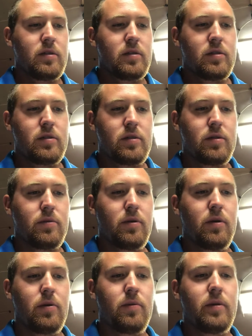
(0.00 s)
So
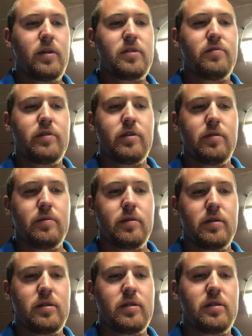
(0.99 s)
when it's available
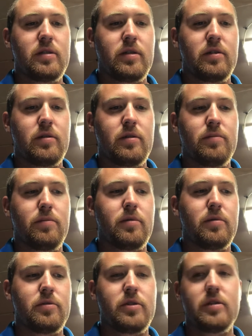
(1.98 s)
is the standard
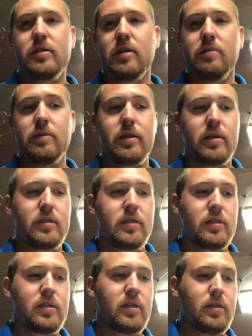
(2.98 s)
approach assigned by
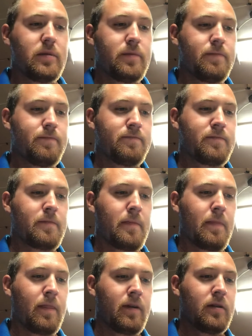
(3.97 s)
ATC.
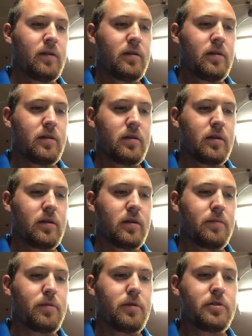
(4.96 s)
The
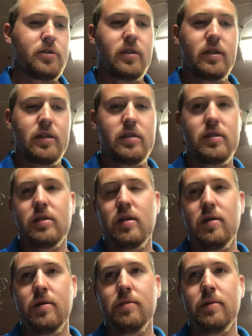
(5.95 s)
approach lights
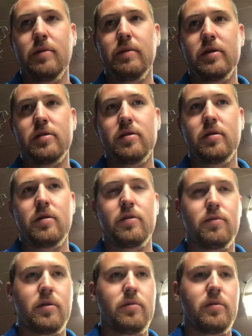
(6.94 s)
may be installed on
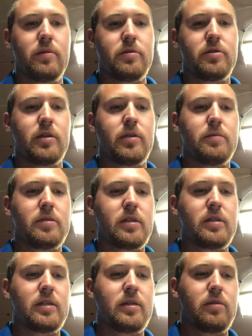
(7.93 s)
a runway, which will help us
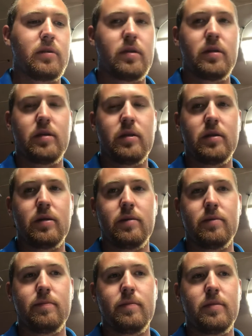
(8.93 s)
get down
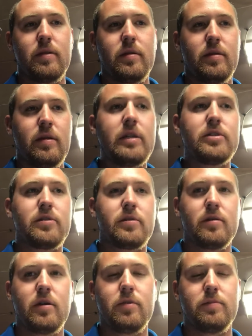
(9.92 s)

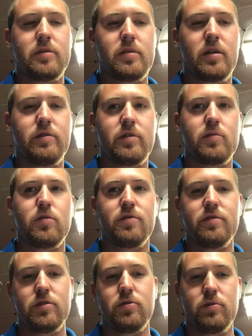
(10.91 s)
easier, give us more
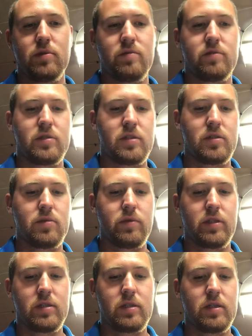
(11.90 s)
visual references so we
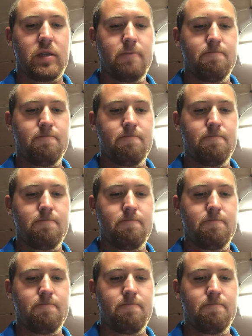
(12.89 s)
can see.